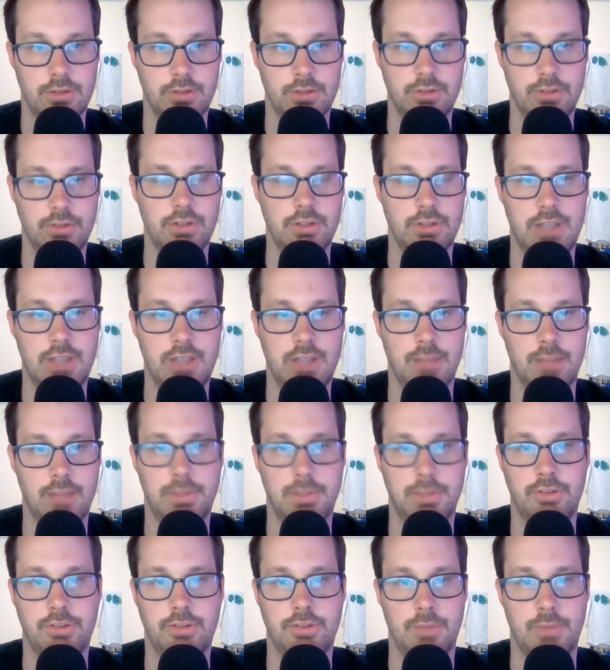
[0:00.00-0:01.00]
You can't
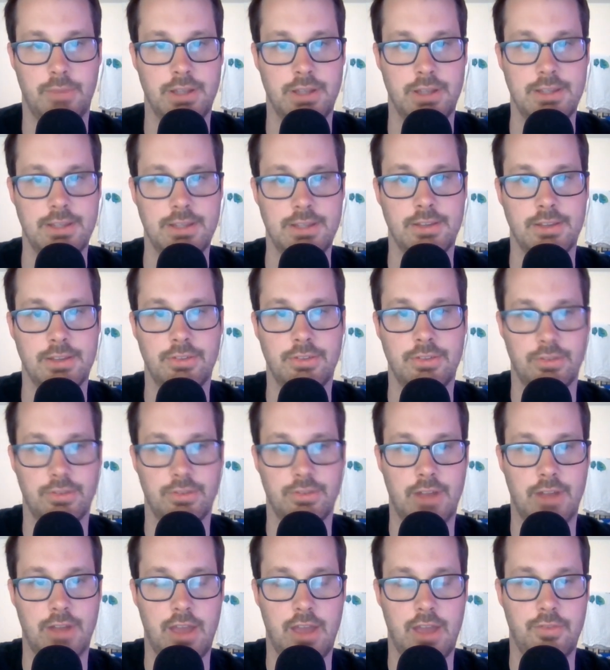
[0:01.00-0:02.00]
pitch them ideas
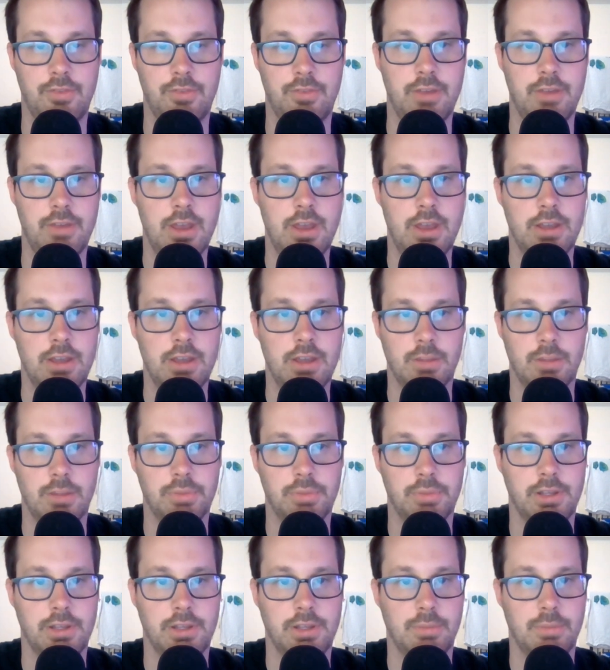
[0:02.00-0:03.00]
or
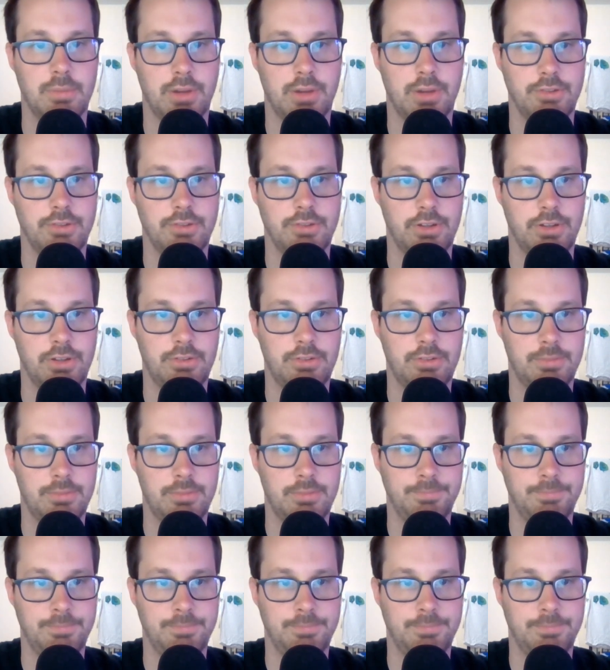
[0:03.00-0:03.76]
half-completed projects.